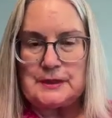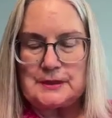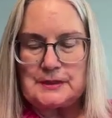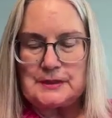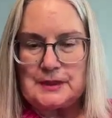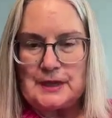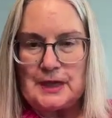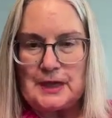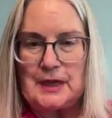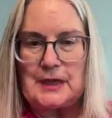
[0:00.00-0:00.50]
the
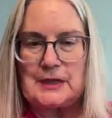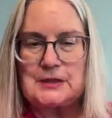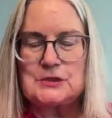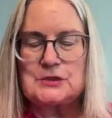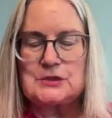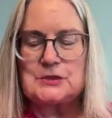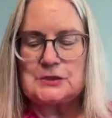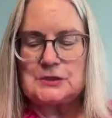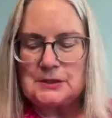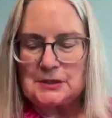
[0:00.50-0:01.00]

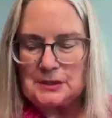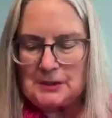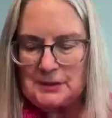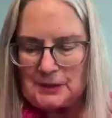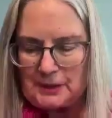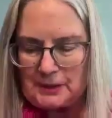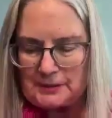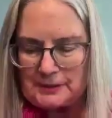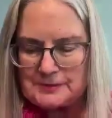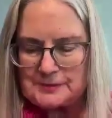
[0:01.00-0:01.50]
attached
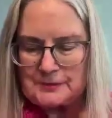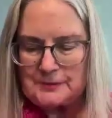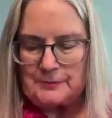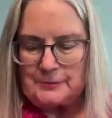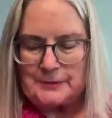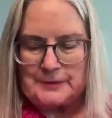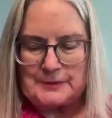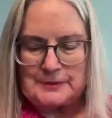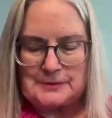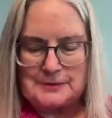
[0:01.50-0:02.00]

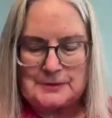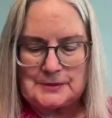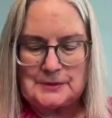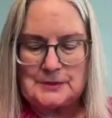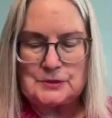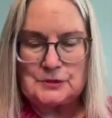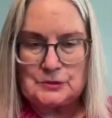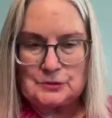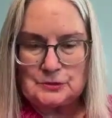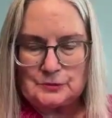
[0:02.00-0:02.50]
consequence
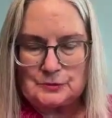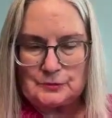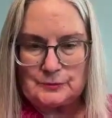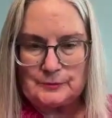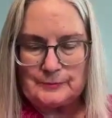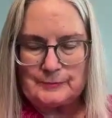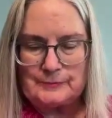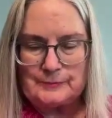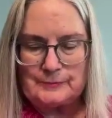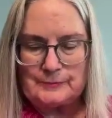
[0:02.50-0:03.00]

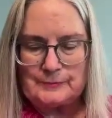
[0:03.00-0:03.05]
too.